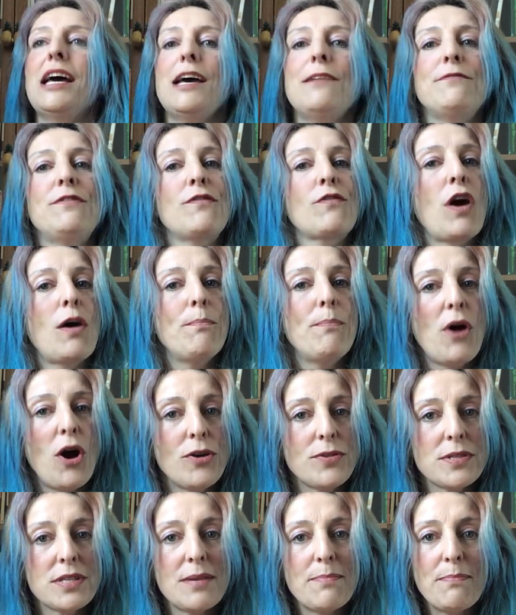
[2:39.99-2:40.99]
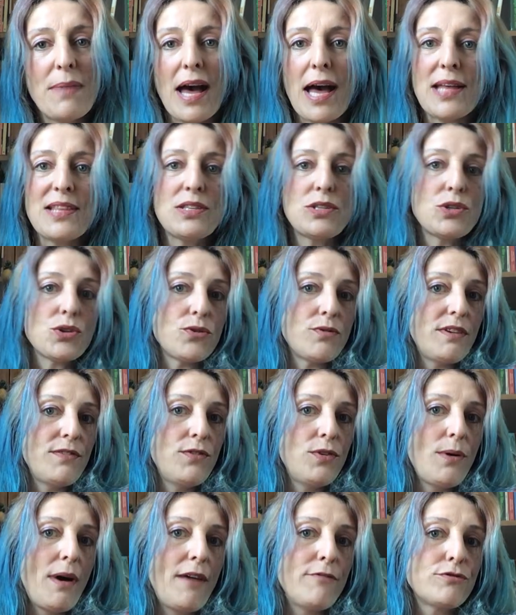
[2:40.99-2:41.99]
If you've got pots and pans, or
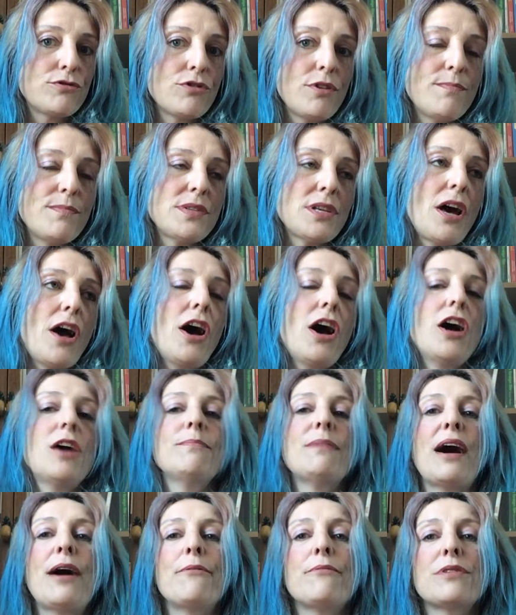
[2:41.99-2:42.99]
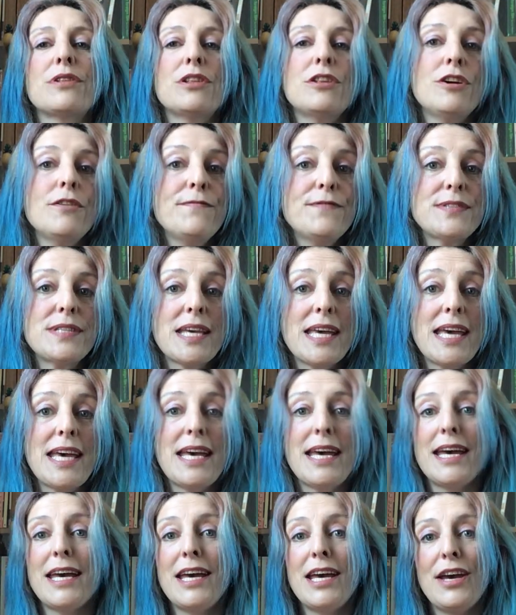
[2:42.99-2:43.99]
if you have drums at home, I would love to
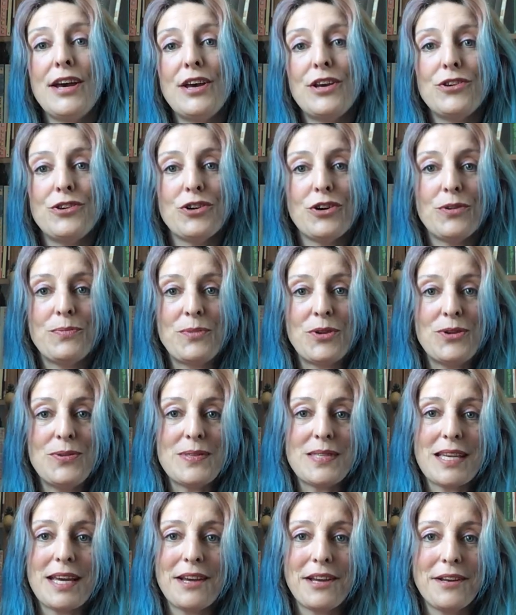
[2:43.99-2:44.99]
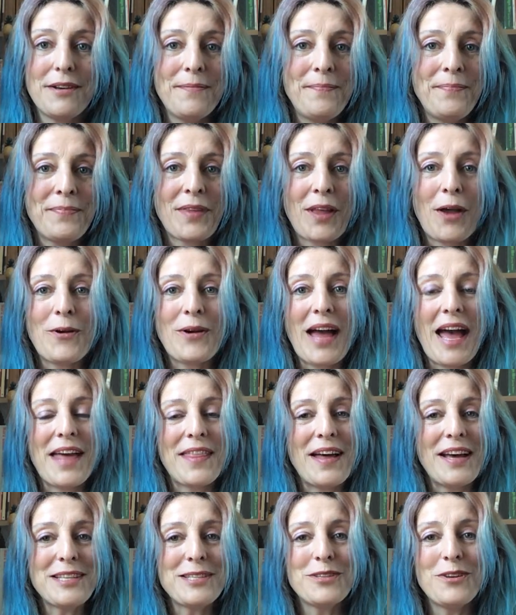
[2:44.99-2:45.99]
hear your music. Okay,
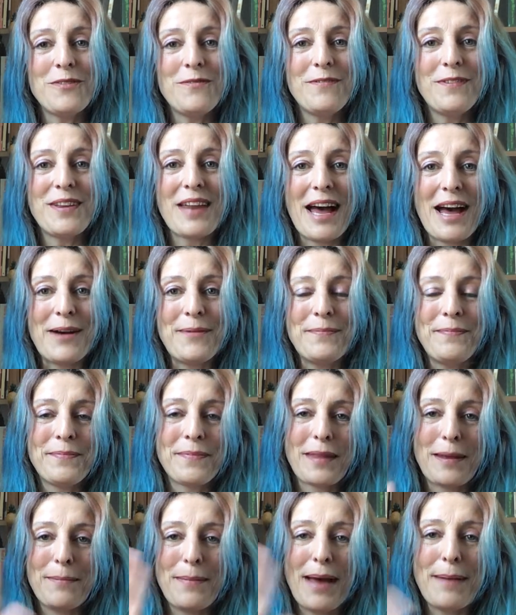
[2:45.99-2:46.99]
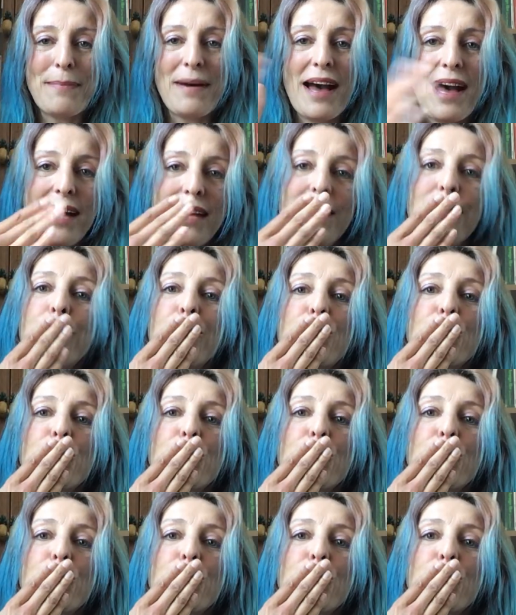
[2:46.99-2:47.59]
that's all for now. Bye-bye.